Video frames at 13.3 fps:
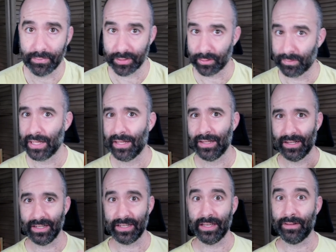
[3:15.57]
So
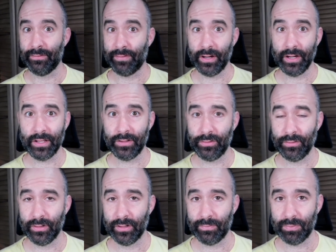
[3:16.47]
again, very
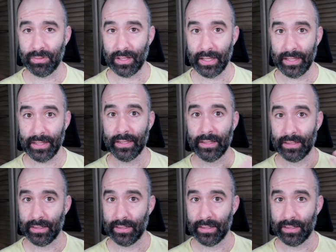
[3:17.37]
intuitive play.